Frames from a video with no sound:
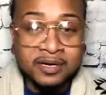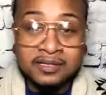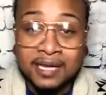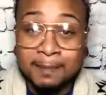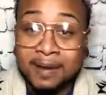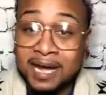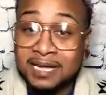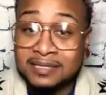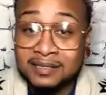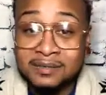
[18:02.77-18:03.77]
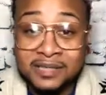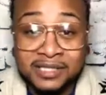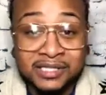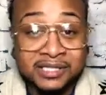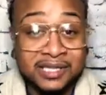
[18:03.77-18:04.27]
there's like possums
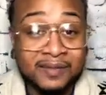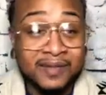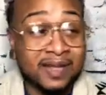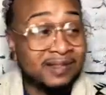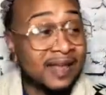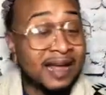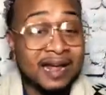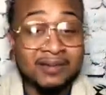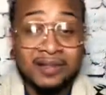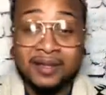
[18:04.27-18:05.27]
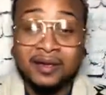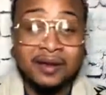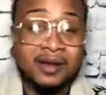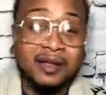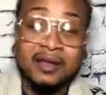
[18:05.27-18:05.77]
and stuff like that out
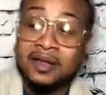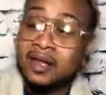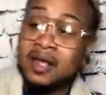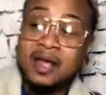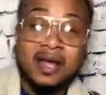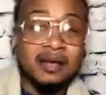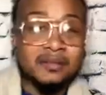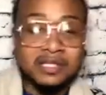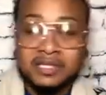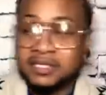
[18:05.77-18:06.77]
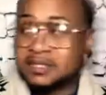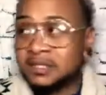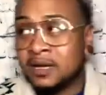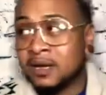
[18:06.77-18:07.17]
there, and I'm just,